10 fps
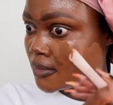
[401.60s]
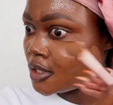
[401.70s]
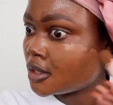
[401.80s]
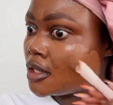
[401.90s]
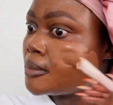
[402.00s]

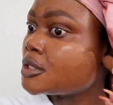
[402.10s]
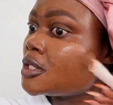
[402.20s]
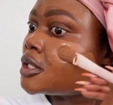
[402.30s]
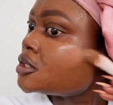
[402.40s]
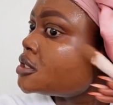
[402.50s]
like how much
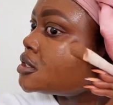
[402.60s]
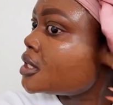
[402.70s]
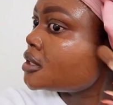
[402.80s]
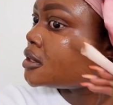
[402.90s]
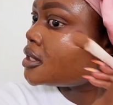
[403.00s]
I just
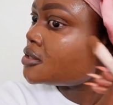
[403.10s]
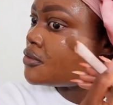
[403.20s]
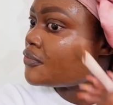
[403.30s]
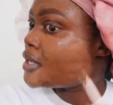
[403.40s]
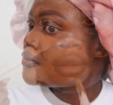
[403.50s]
kind of had to
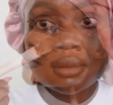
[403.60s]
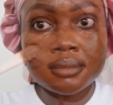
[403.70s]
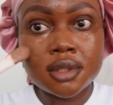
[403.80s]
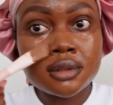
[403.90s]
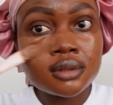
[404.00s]
fight for
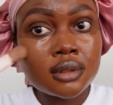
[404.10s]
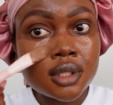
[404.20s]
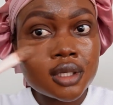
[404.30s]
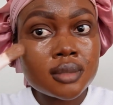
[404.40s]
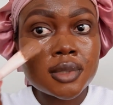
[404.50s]
it. I don't know,
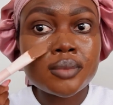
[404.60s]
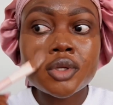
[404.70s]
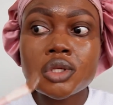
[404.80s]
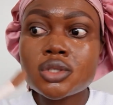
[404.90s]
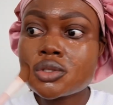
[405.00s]
guys, my
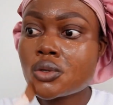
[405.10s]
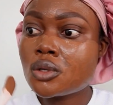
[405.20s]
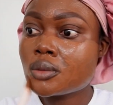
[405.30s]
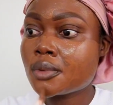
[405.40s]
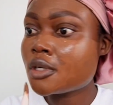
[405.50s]
brother just
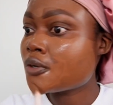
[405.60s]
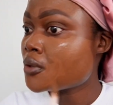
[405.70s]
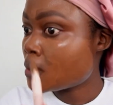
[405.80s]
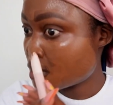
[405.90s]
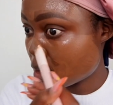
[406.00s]
called me. I don't know
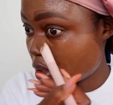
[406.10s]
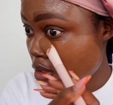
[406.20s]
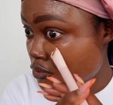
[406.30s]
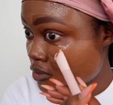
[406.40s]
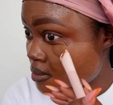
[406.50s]
what he needs
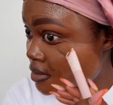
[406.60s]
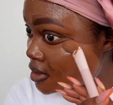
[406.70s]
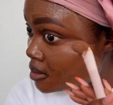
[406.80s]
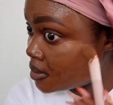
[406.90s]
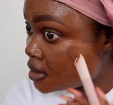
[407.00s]
from
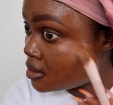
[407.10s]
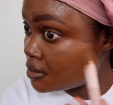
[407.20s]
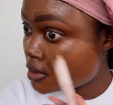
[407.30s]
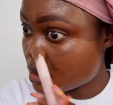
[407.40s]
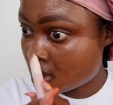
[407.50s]
me, but I don't
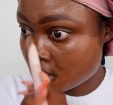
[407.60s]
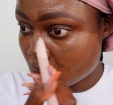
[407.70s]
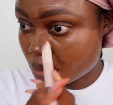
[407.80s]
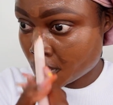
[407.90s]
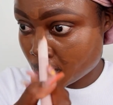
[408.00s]
think I can
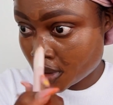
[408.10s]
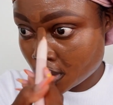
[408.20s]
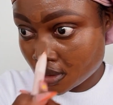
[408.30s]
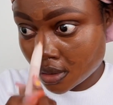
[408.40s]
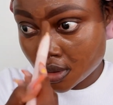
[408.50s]
help him right
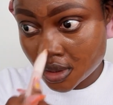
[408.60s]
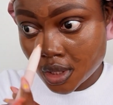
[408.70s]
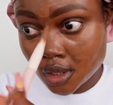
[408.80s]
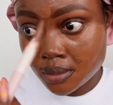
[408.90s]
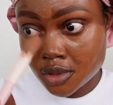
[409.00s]
now because I
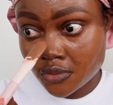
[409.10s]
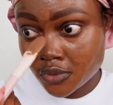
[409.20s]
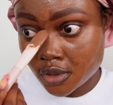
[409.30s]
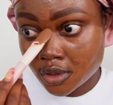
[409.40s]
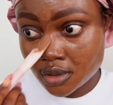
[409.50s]
am
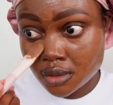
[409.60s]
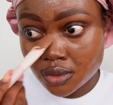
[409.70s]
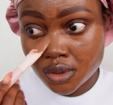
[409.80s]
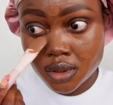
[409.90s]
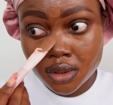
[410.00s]
definitely still
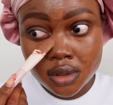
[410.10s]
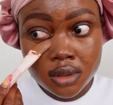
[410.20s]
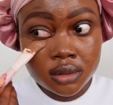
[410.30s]
doing this.